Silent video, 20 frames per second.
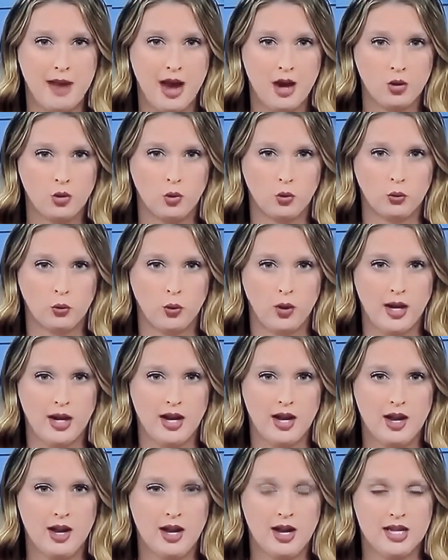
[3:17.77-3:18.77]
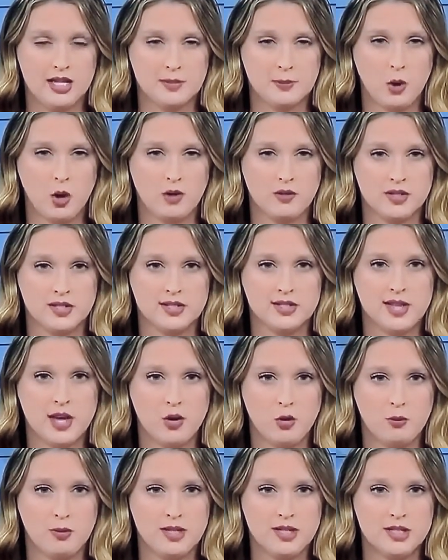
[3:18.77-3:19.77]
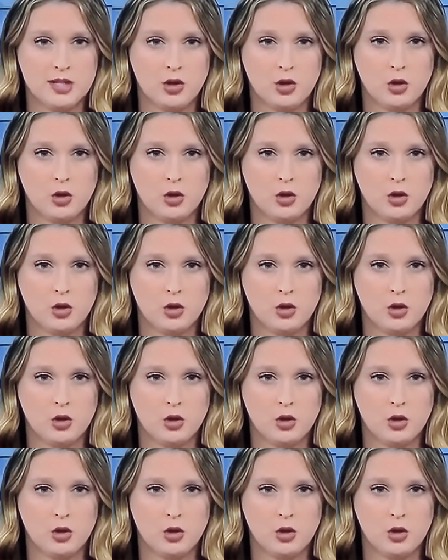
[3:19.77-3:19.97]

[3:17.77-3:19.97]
McElroy as part of a settlement